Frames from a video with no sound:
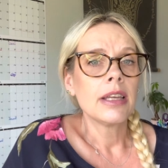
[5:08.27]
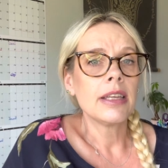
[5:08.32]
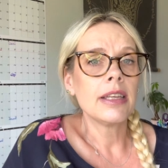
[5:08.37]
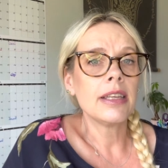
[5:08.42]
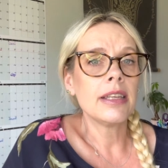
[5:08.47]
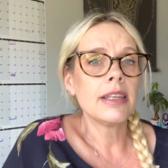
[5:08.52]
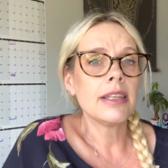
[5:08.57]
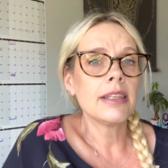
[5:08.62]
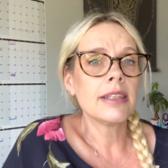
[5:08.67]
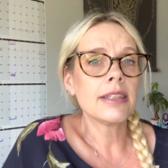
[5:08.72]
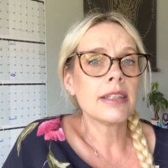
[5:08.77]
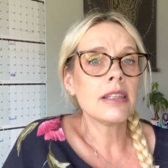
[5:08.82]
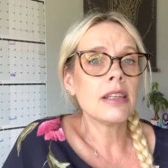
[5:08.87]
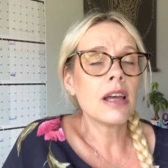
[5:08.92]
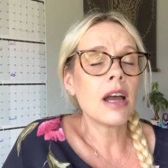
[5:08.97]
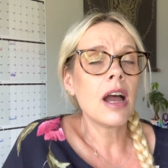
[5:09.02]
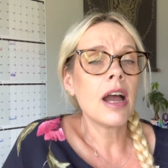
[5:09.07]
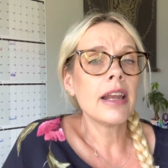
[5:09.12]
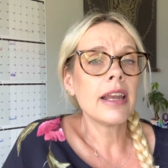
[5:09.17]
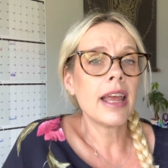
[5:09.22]
is
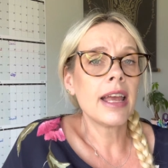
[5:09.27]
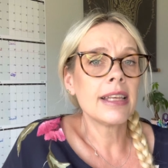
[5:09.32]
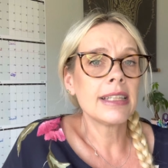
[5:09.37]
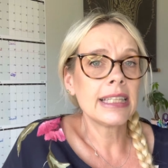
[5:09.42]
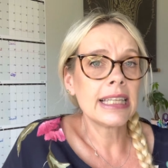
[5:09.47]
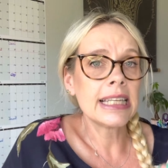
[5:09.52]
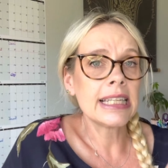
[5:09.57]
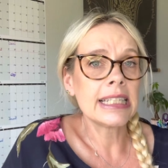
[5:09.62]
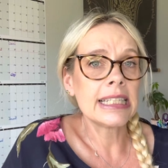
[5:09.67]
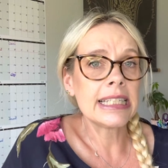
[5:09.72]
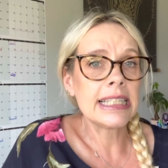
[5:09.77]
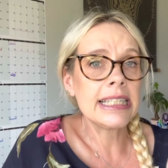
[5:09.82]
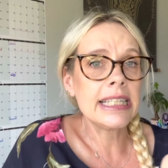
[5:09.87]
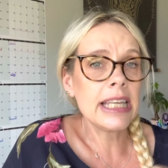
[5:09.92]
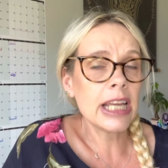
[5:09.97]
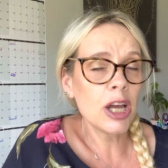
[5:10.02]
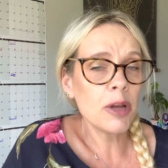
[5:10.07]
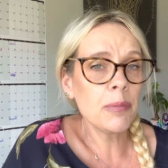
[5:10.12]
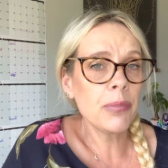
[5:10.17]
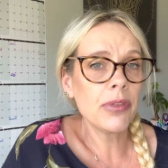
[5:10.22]
not as
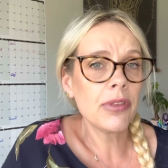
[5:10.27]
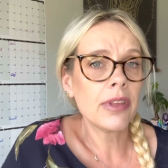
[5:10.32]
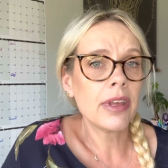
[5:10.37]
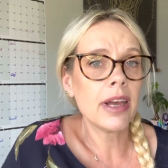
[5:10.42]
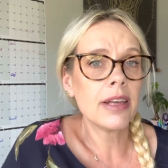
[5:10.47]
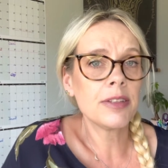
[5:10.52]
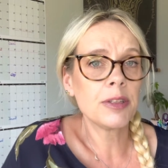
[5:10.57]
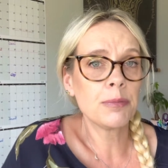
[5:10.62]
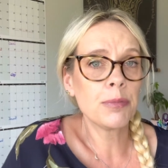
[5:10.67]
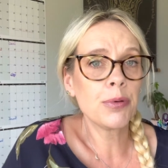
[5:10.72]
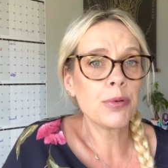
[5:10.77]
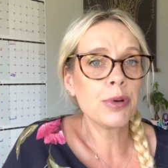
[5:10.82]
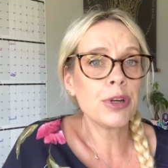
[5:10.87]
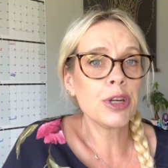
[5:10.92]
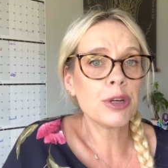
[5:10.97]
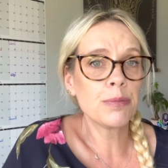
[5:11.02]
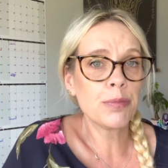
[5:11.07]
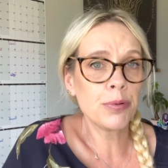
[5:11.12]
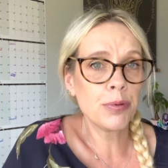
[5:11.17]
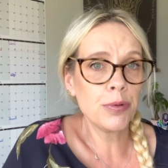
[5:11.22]
in-depth as a
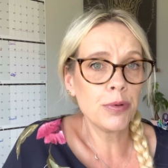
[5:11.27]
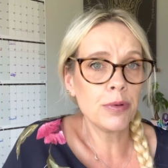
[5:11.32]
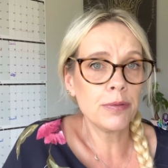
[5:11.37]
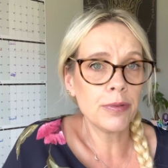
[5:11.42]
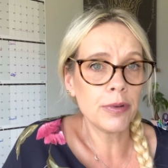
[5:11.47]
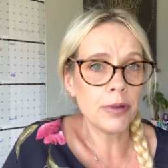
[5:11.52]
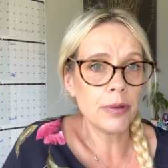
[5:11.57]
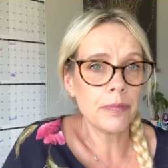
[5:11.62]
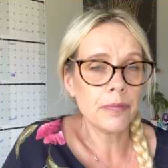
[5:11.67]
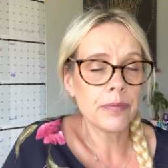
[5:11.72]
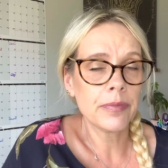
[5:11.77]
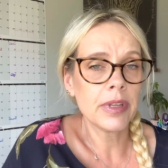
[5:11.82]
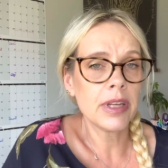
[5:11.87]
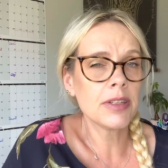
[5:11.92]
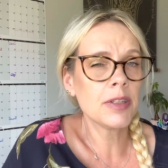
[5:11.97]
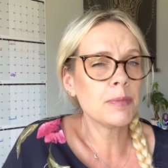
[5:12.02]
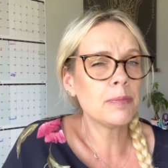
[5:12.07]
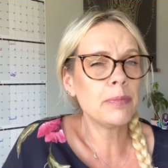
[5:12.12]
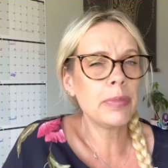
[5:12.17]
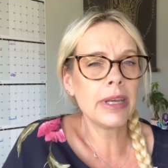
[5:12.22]
pre-approval.
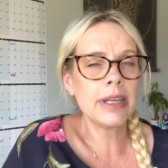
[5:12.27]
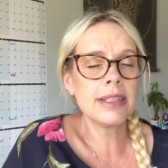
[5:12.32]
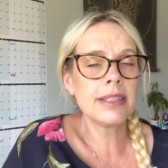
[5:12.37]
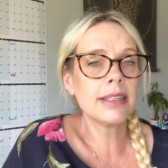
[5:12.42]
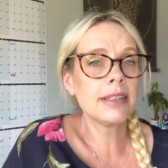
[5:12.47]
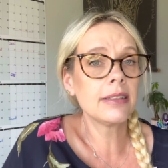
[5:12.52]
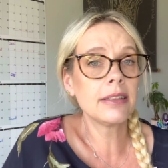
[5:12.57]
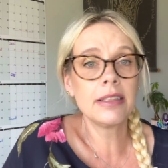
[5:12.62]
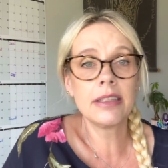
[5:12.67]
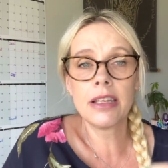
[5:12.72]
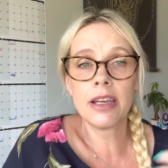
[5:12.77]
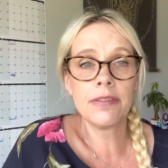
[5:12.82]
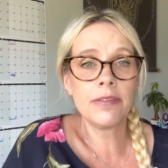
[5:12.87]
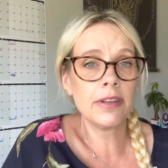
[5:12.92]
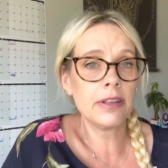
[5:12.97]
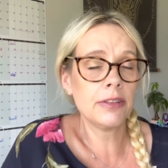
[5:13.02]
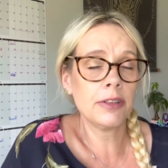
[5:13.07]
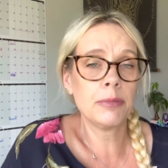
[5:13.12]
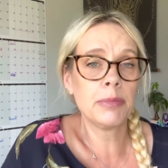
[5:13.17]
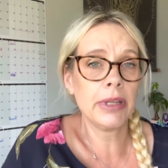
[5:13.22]
It's basically a
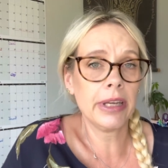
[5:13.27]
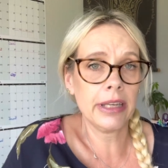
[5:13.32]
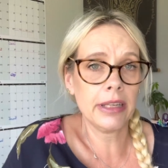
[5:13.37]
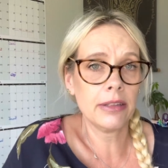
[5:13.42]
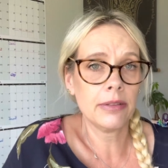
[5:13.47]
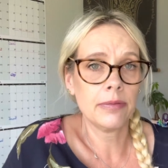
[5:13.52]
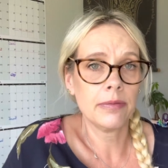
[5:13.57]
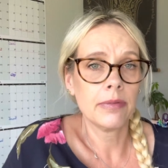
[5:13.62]
fill in the blank.